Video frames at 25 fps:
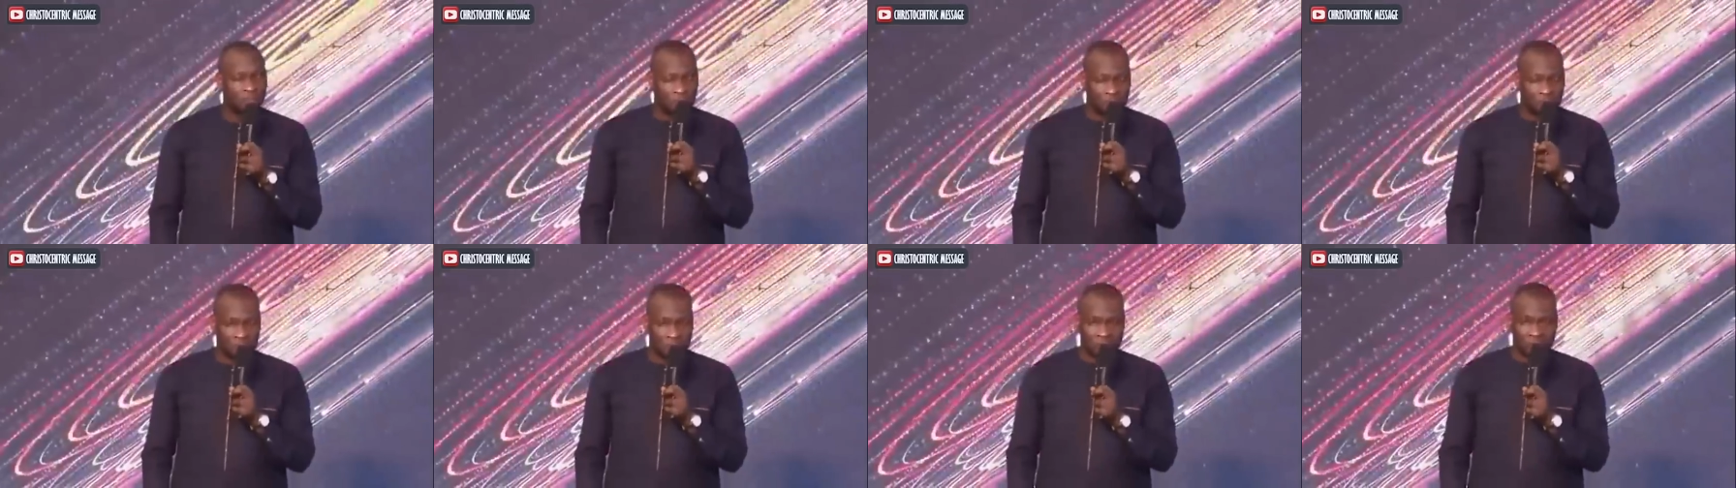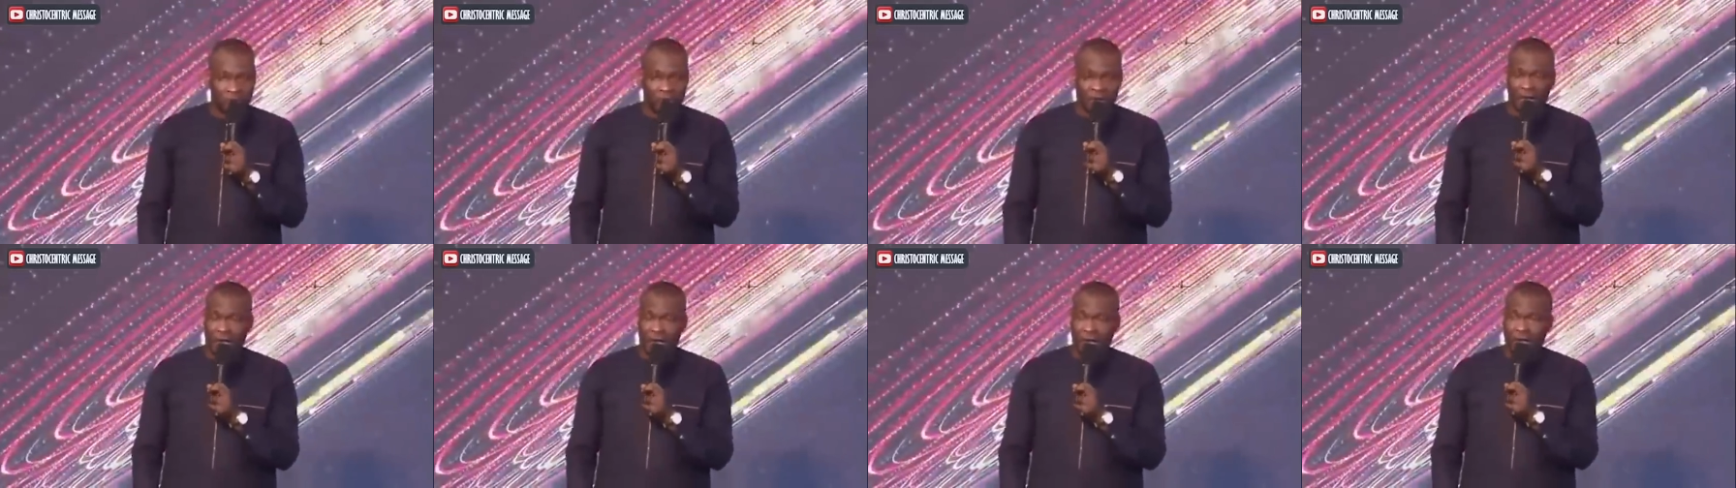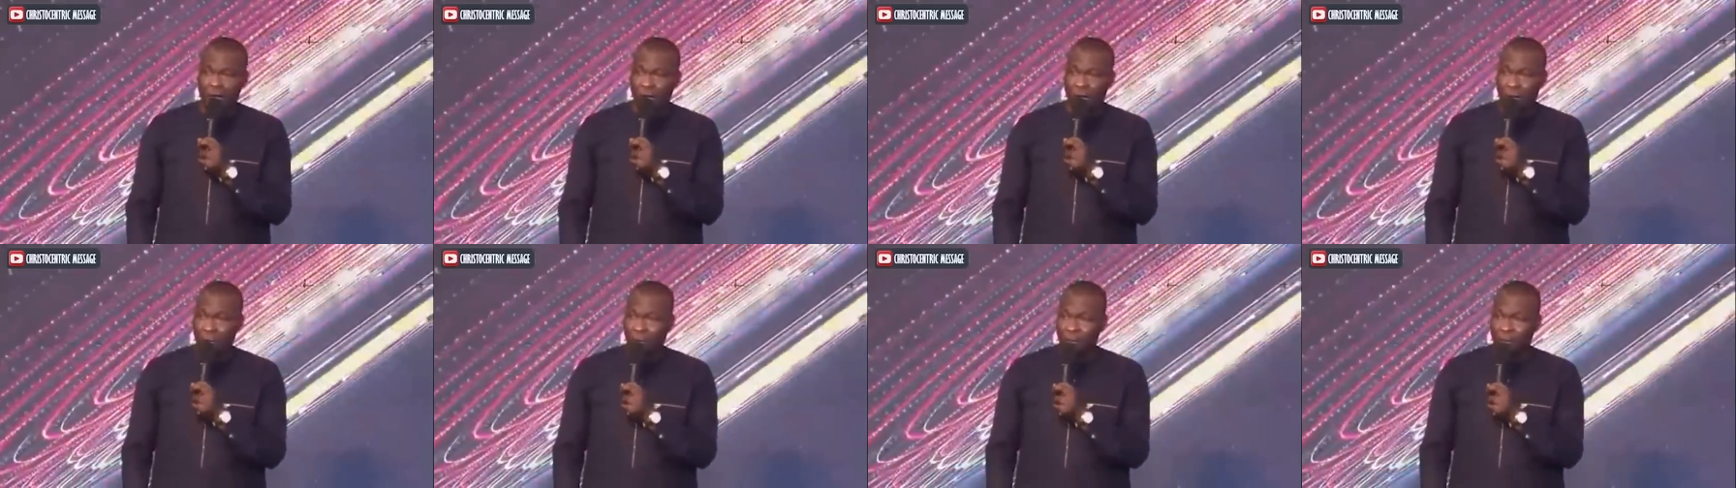
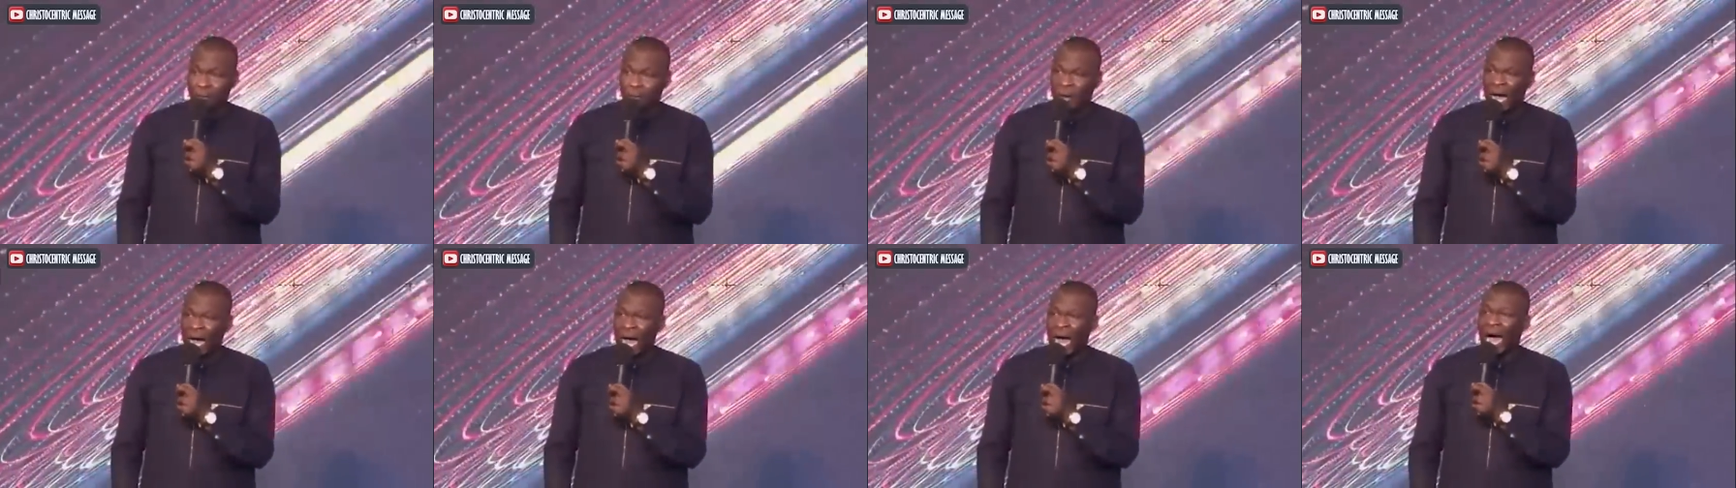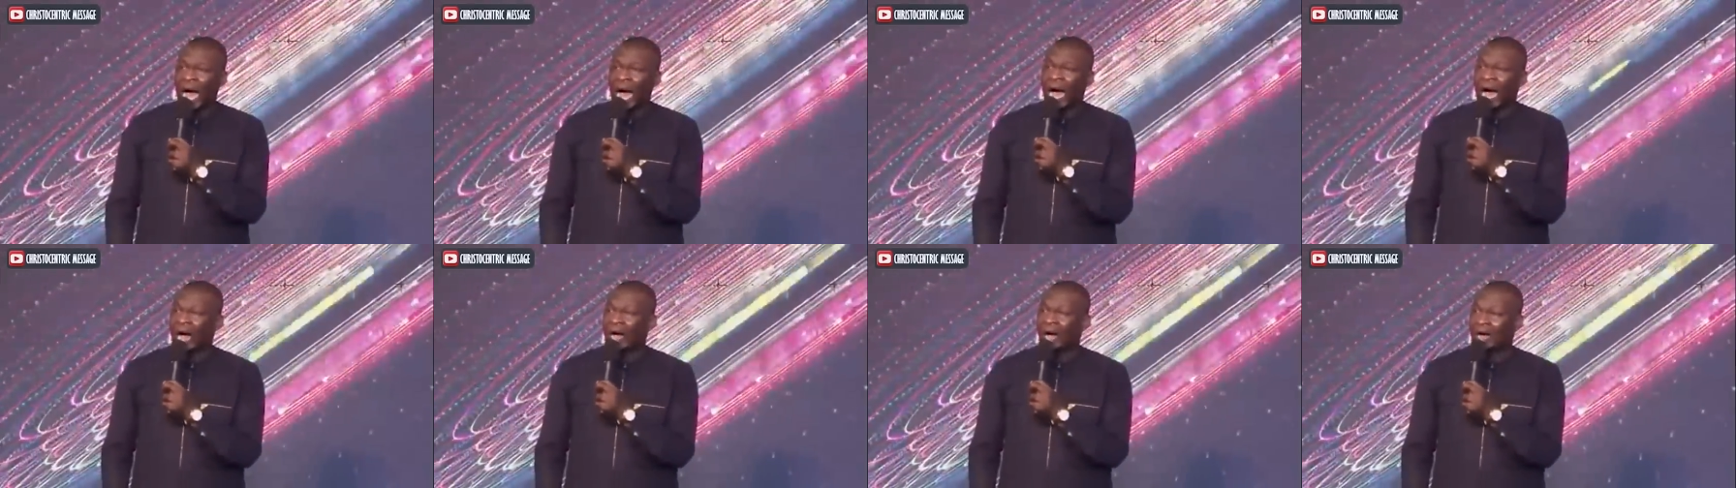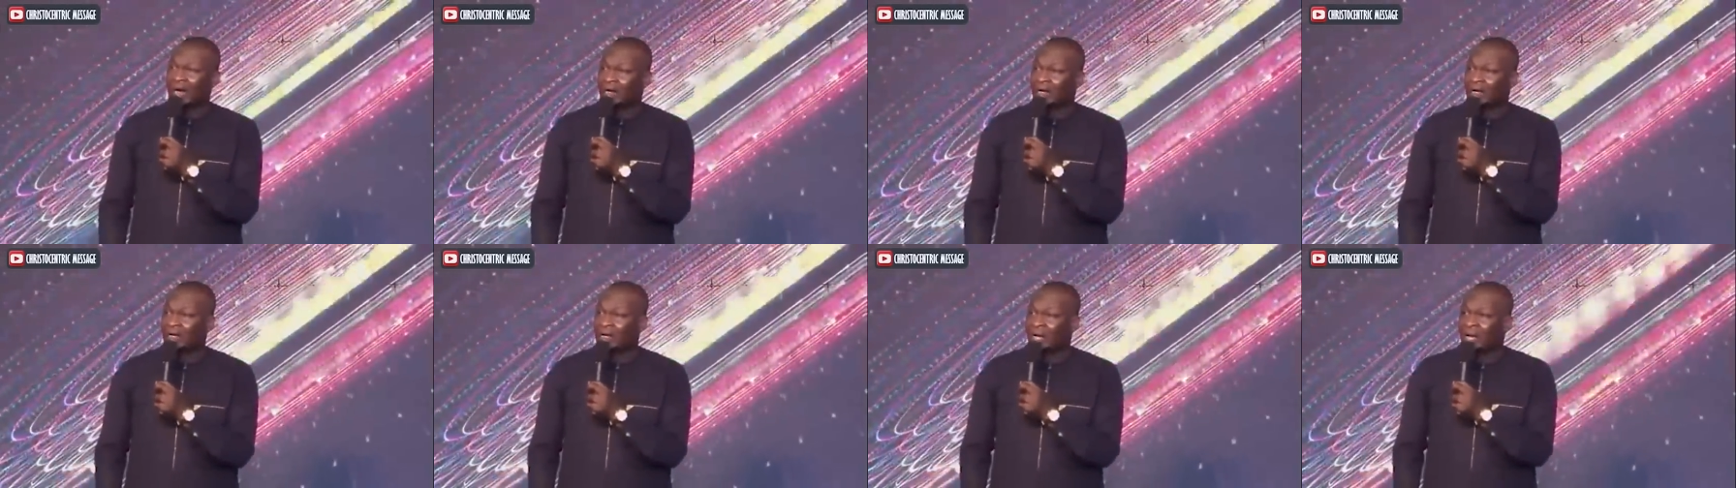same power
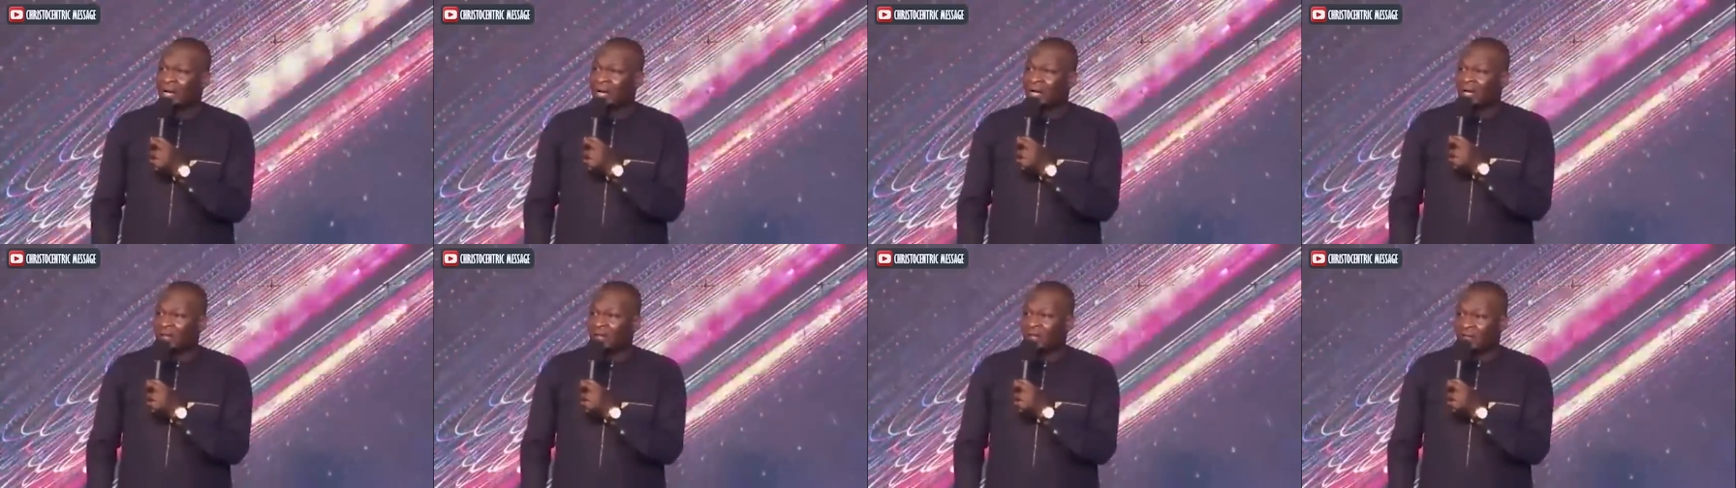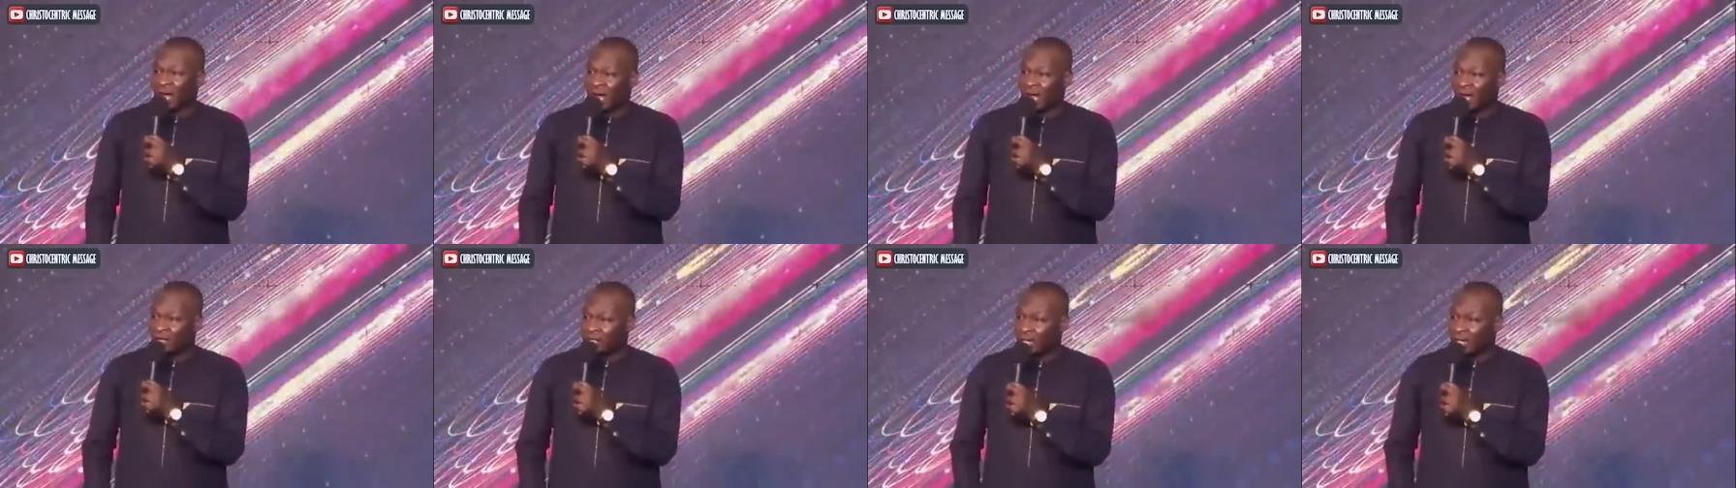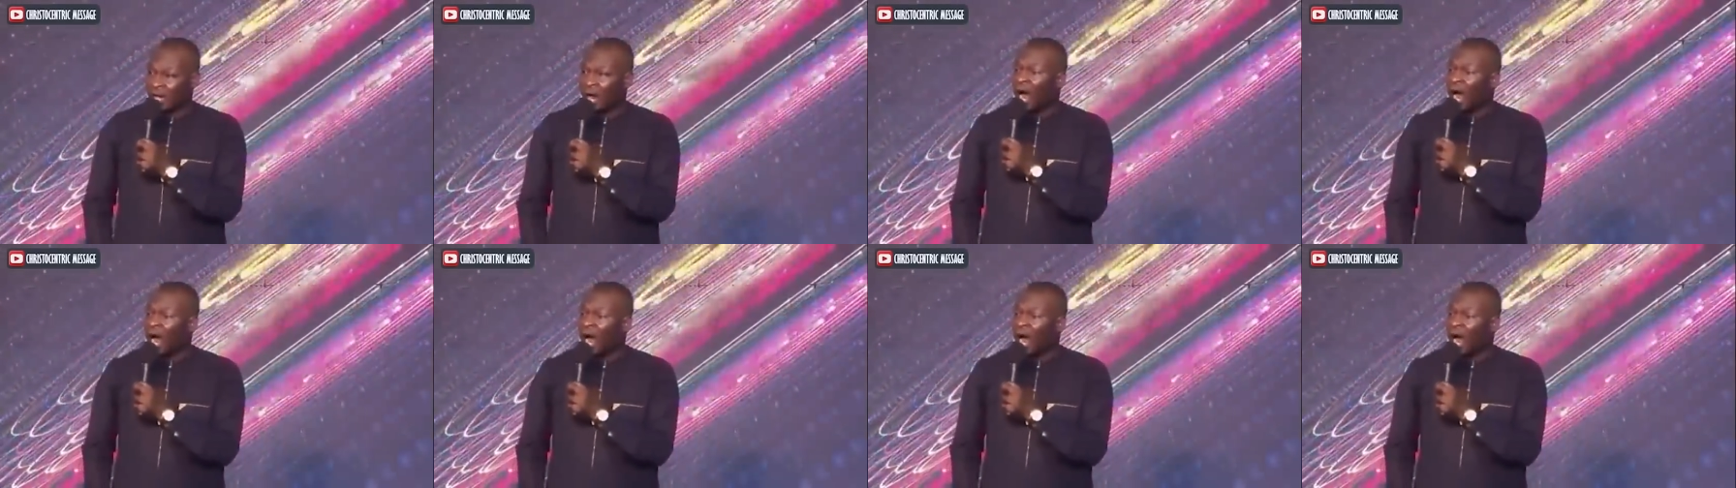that